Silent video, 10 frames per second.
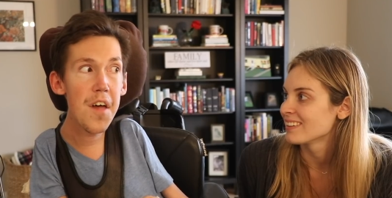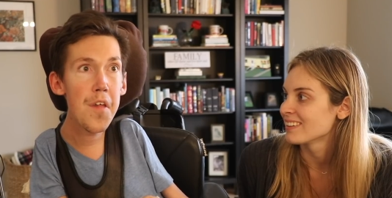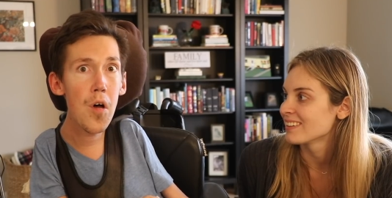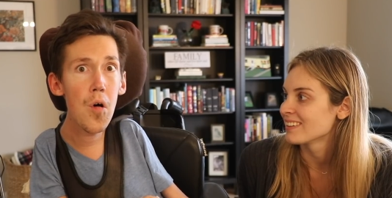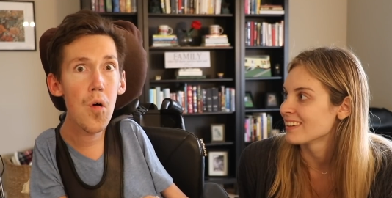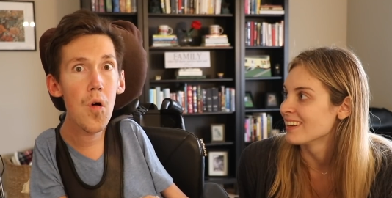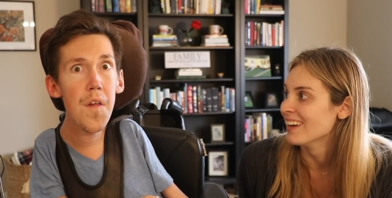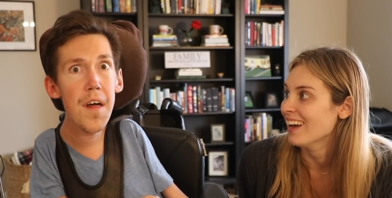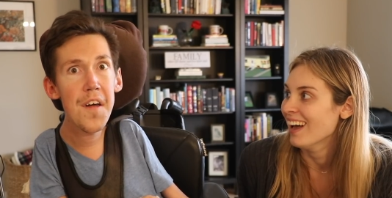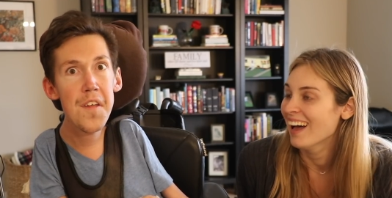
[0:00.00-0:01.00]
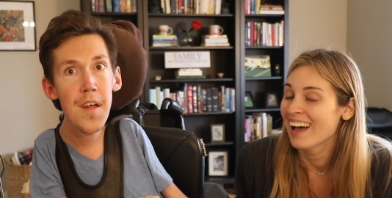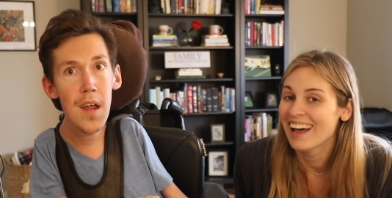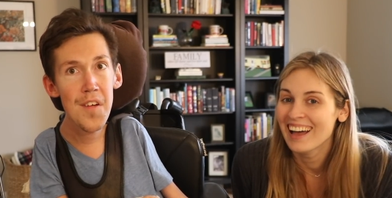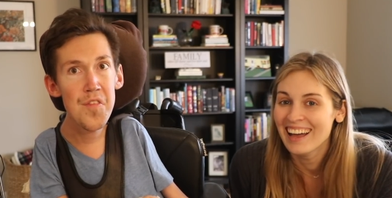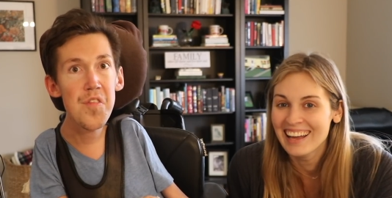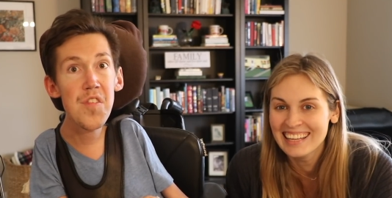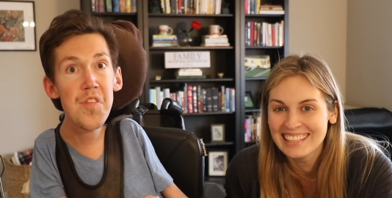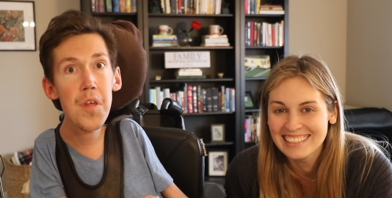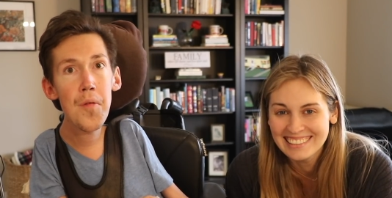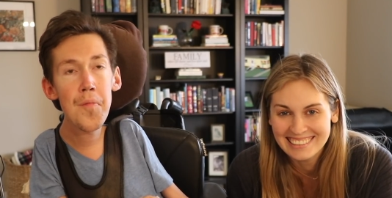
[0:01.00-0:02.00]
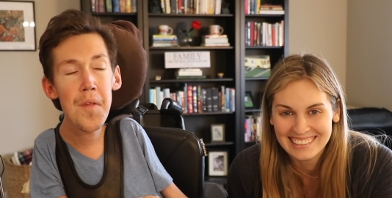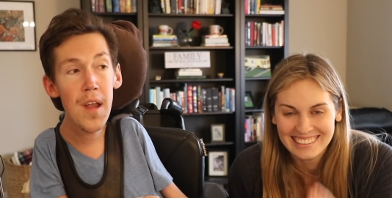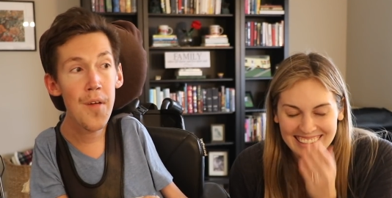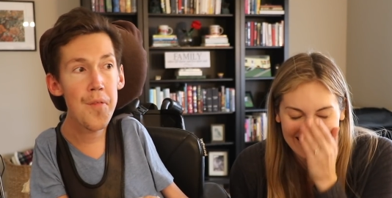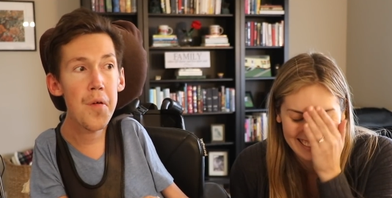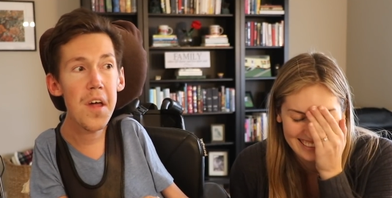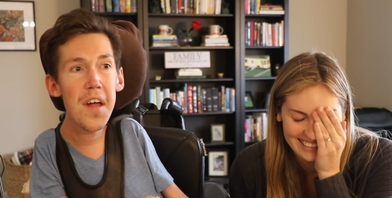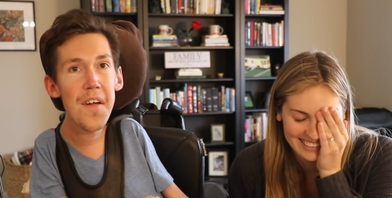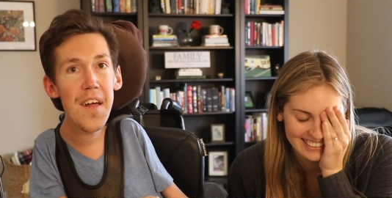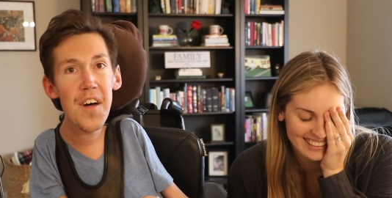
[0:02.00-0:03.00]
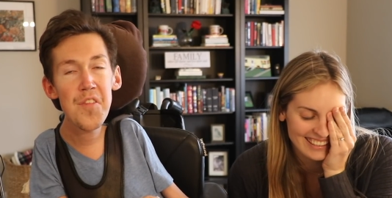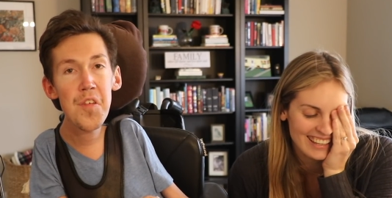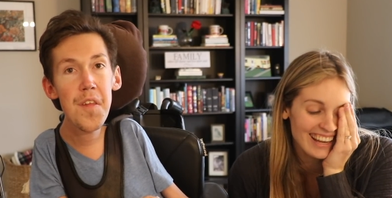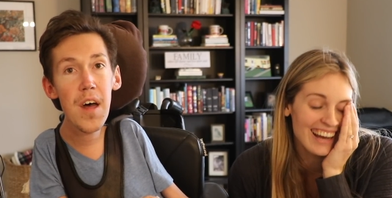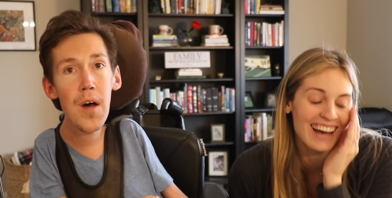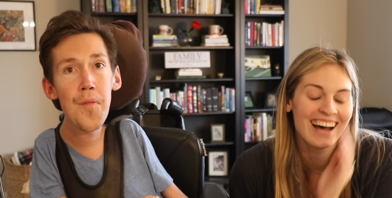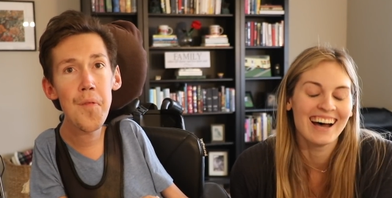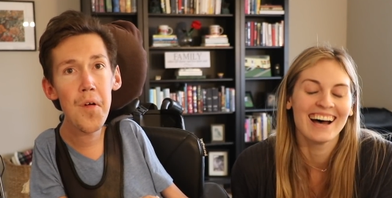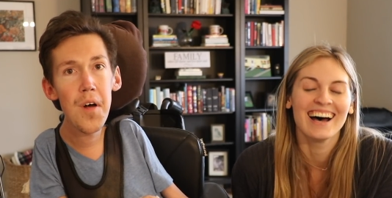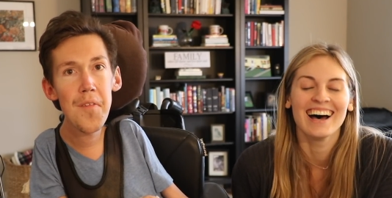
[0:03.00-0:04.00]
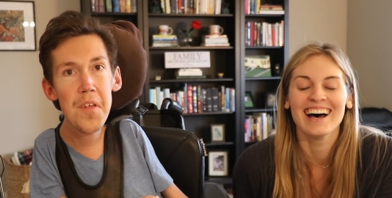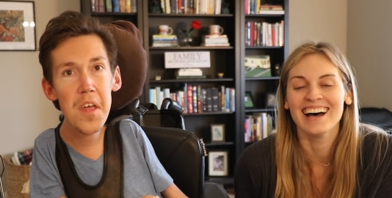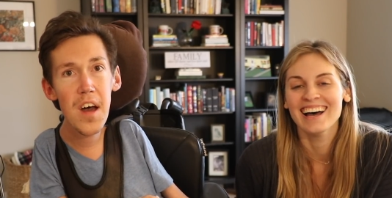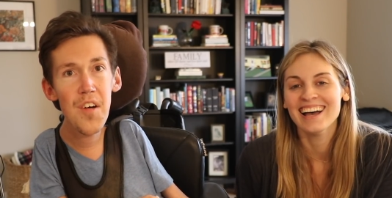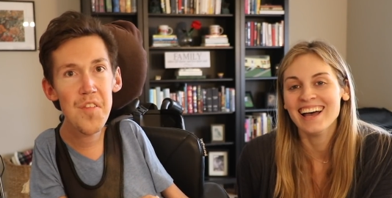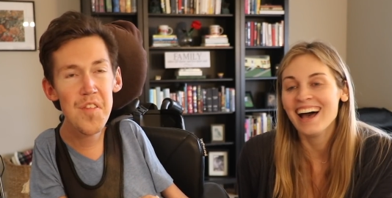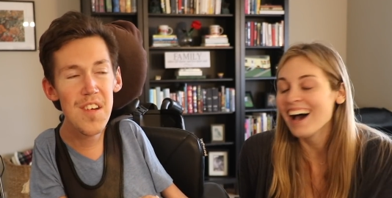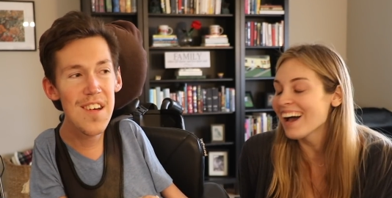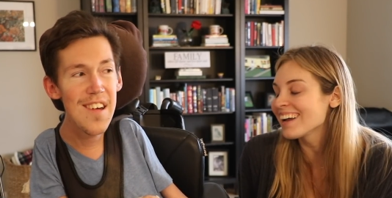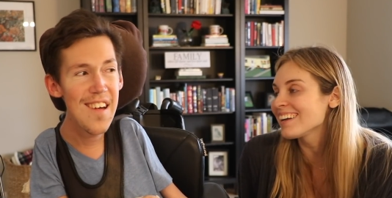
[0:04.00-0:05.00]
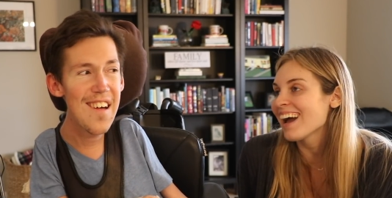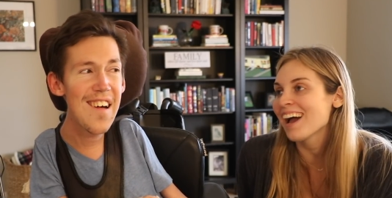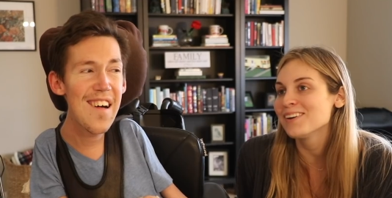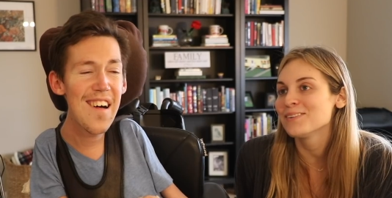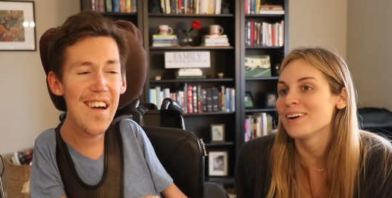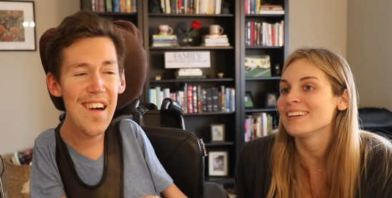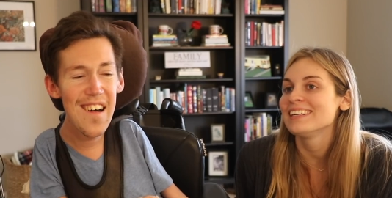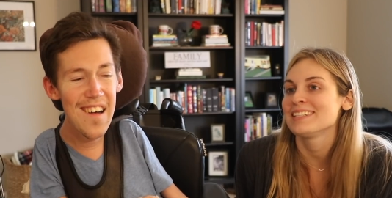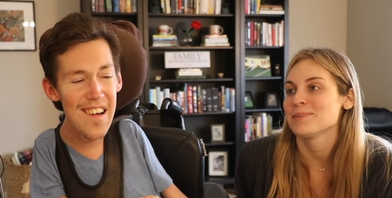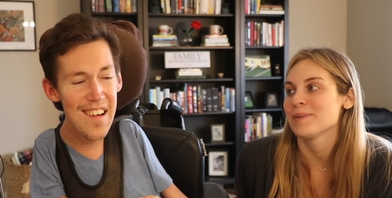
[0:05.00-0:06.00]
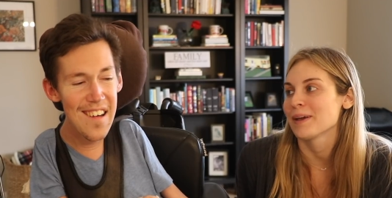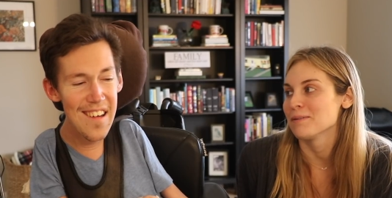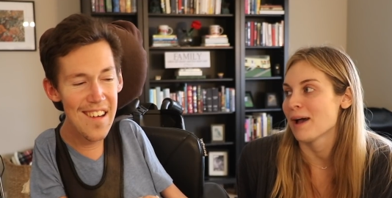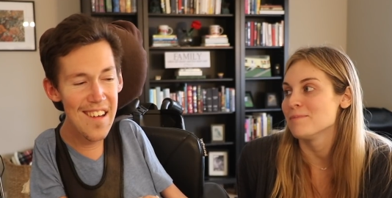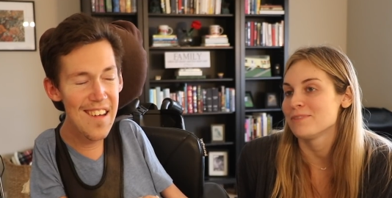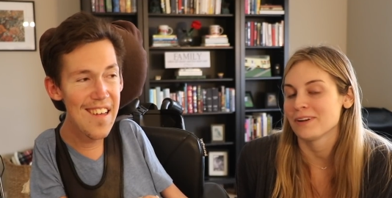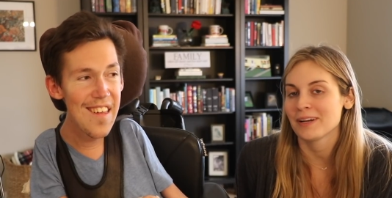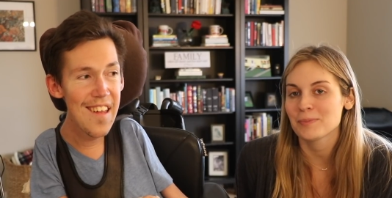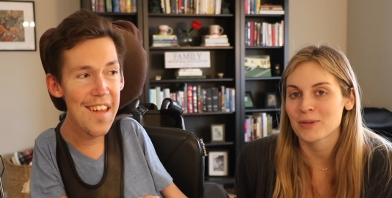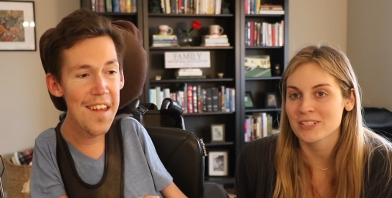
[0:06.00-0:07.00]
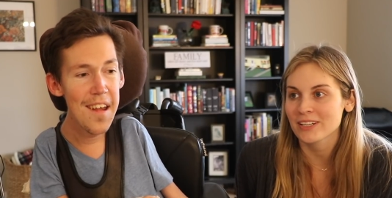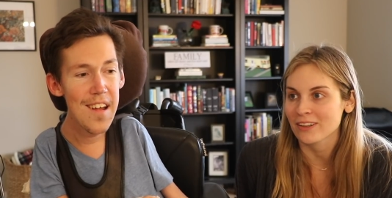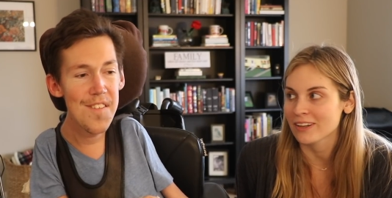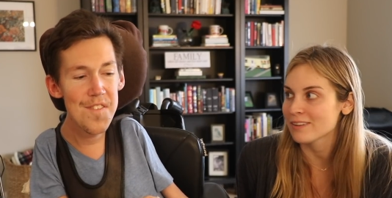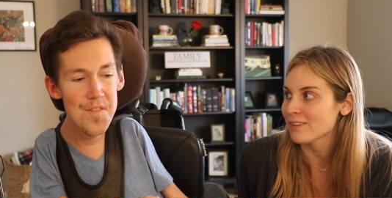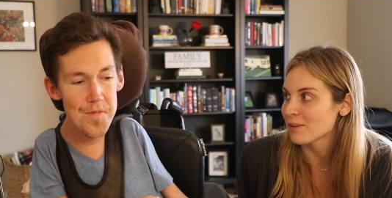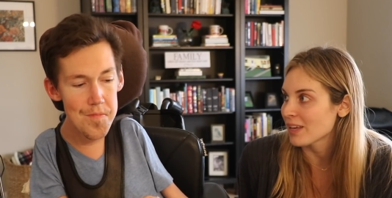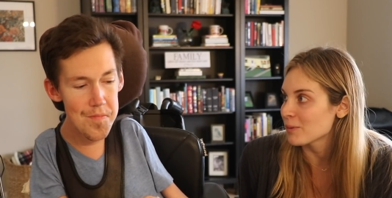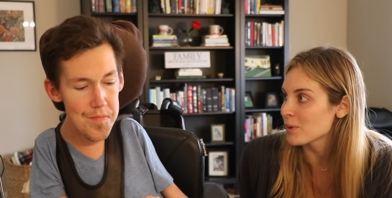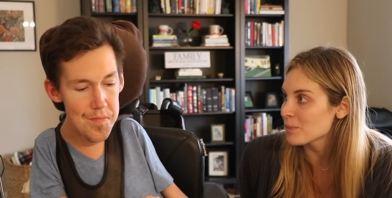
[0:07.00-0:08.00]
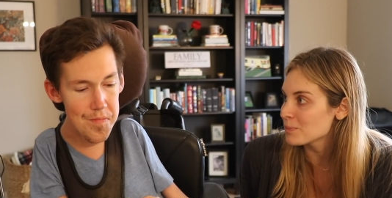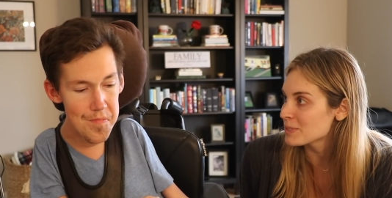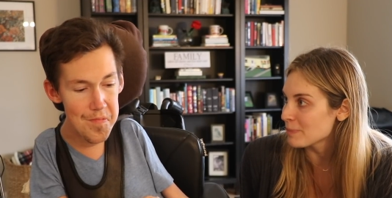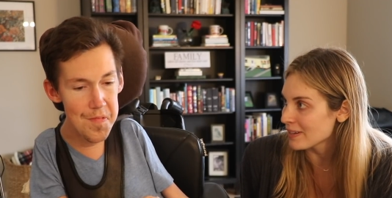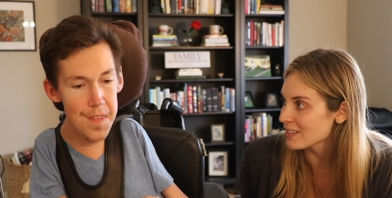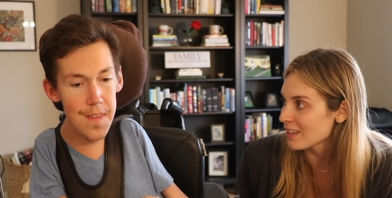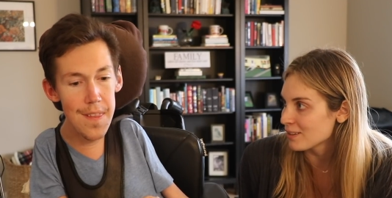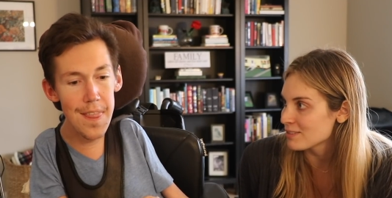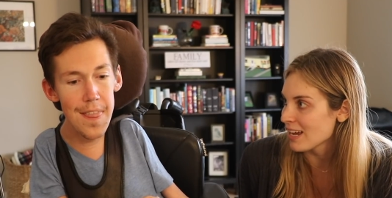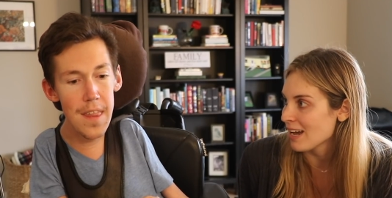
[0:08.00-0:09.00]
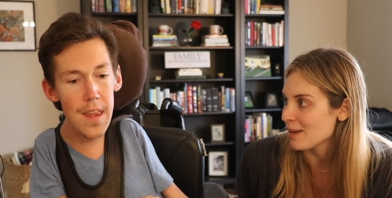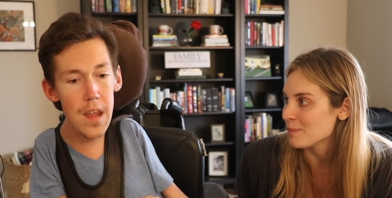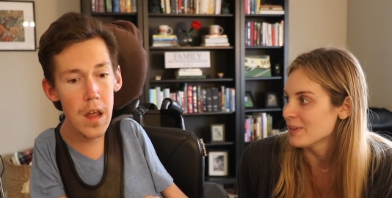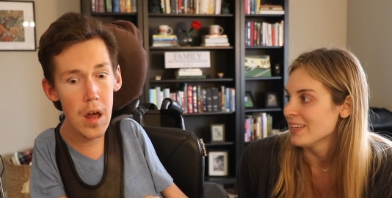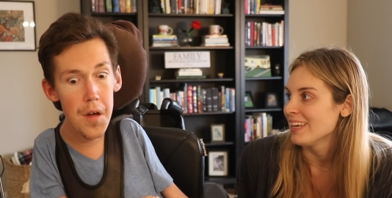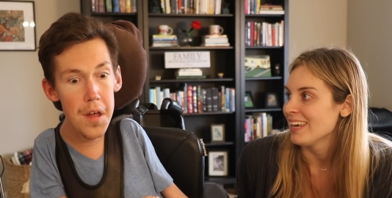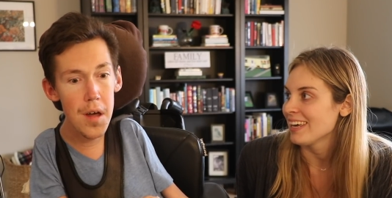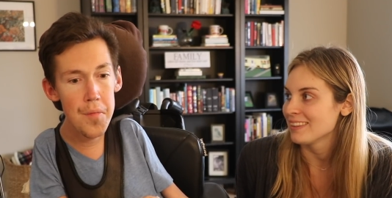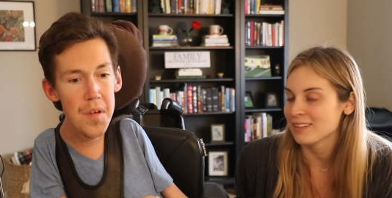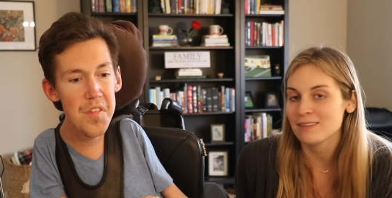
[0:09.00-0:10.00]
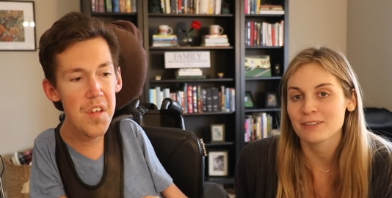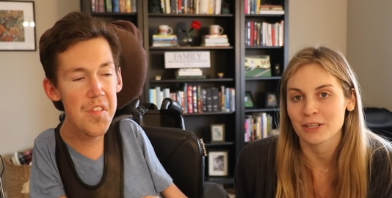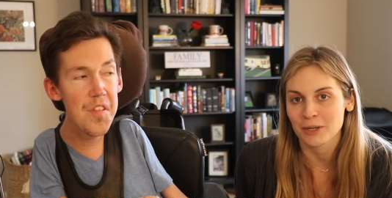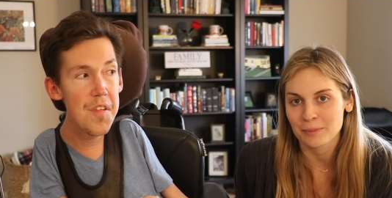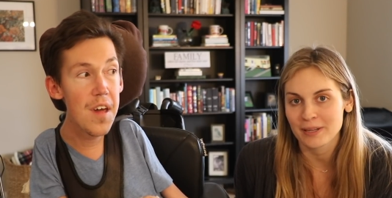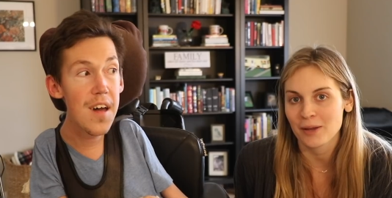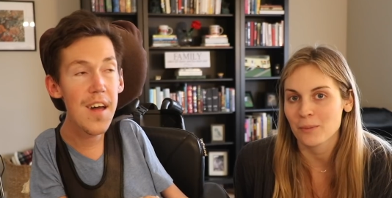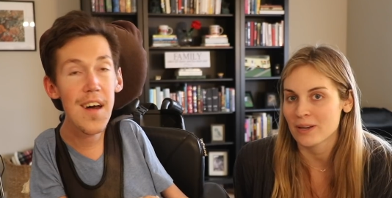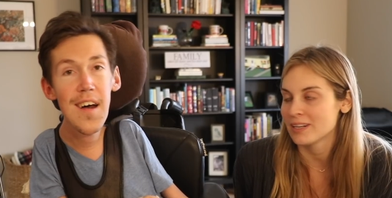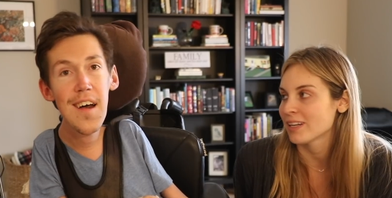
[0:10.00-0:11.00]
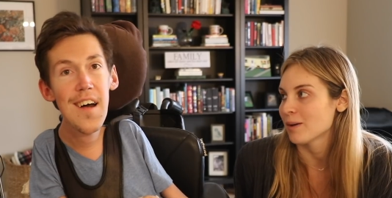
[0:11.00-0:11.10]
Speaker 1: like a whole like system for analyzing the comfort of the couch. I,
Speaker 2: I wanted it to be comfy. I'm very particular. If like we spend a lot of time oh, yeah, in the living sense. room, yeah, and I wanted a